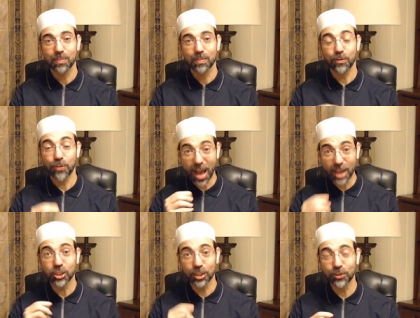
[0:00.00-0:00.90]

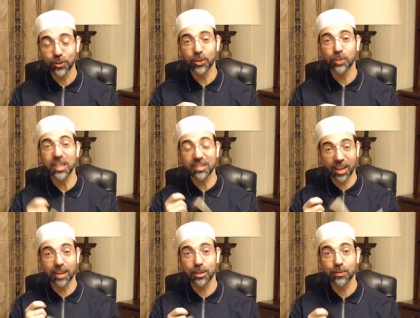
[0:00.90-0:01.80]
fashioned for you, me,
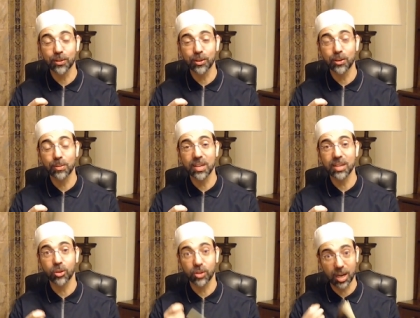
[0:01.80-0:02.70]
tailored for you, me
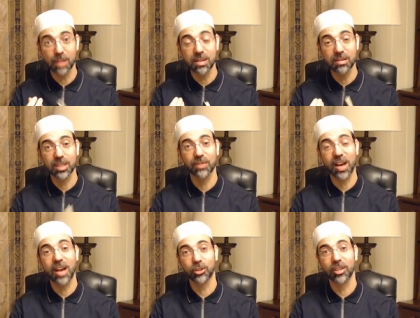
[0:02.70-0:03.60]
to come in this
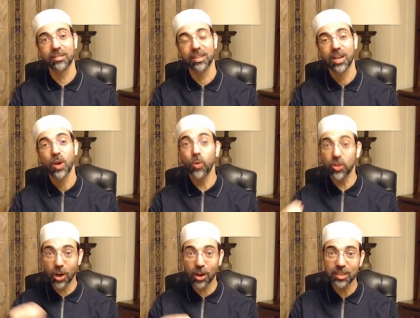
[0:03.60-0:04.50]
fashion with
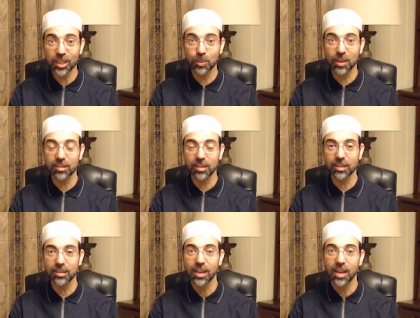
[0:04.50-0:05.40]
all these
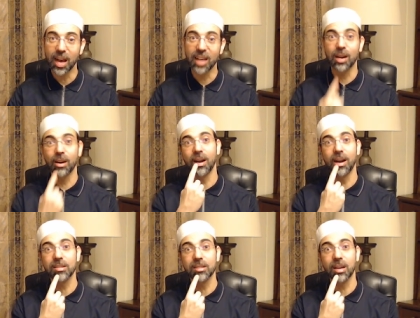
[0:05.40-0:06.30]
blessings, and our
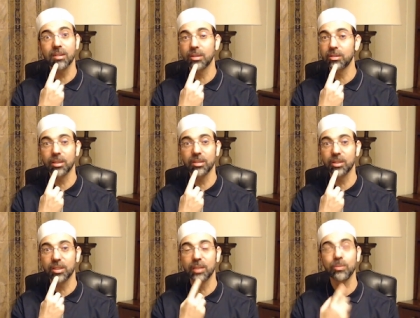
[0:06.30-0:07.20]
hearts start to turn
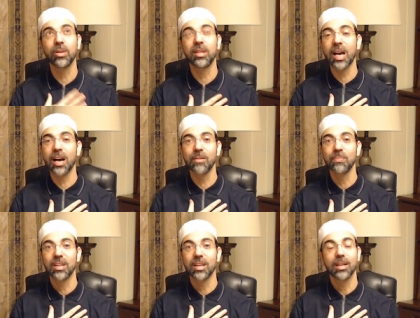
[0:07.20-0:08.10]
to Him with that
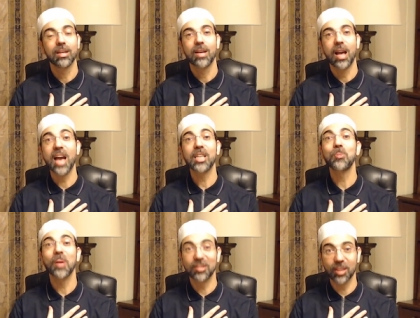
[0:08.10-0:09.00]

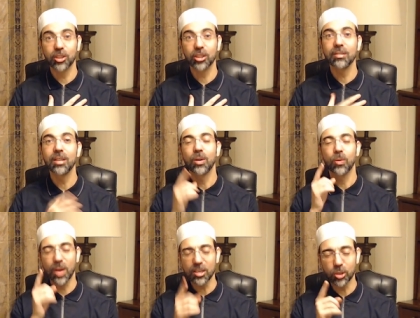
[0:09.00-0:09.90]
expectation,
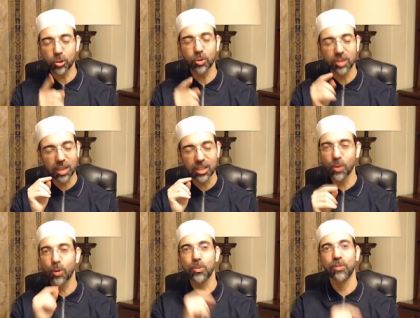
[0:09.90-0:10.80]
rest assured Allah
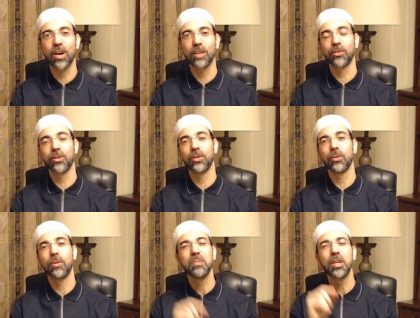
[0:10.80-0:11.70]
will provide for you,
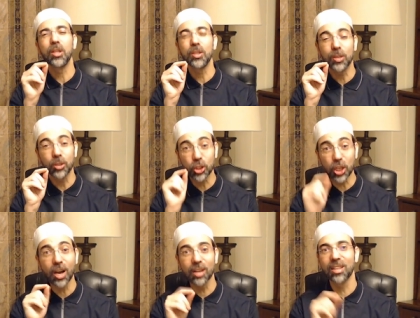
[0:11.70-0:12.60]

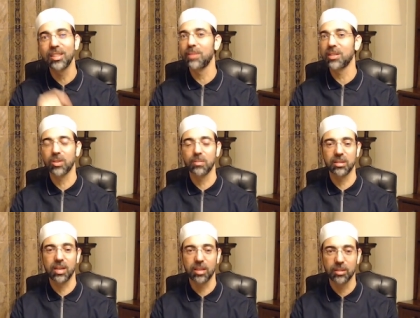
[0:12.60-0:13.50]
inshallah, the best
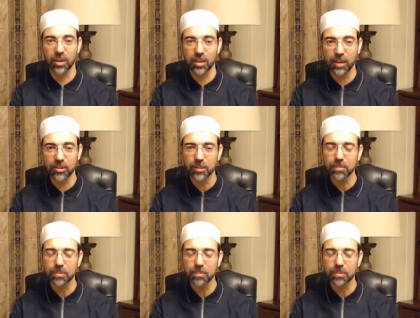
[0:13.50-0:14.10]
Ramadan in your lives.